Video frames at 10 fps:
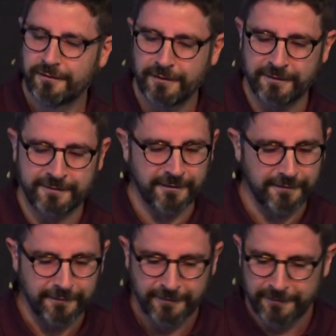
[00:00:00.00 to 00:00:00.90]
Is
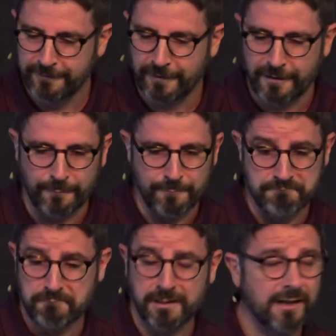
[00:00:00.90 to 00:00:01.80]
it
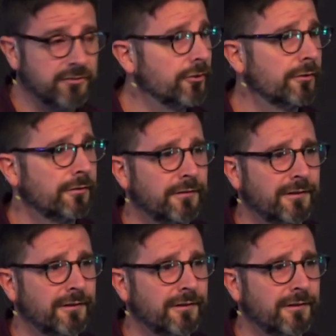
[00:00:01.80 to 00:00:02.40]
um, pleasure?